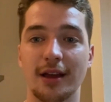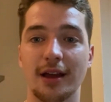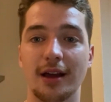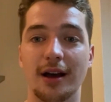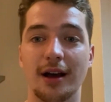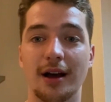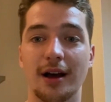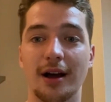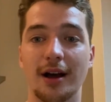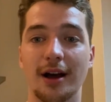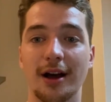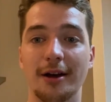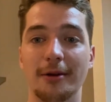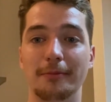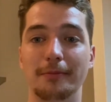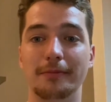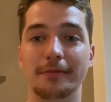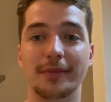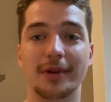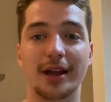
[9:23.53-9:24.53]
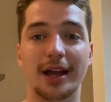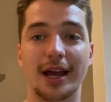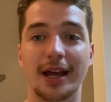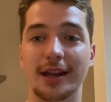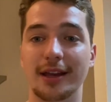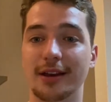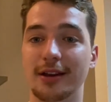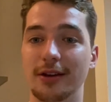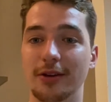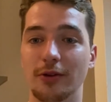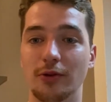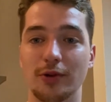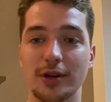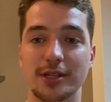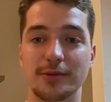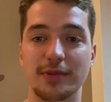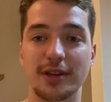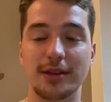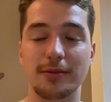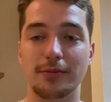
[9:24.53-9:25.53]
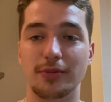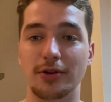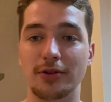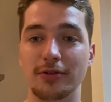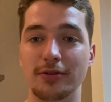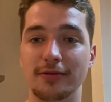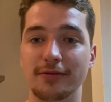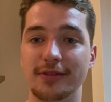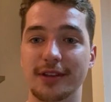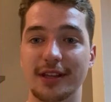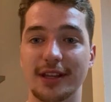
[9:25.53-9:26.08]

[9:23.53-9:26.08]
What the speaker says: and it can always be improved.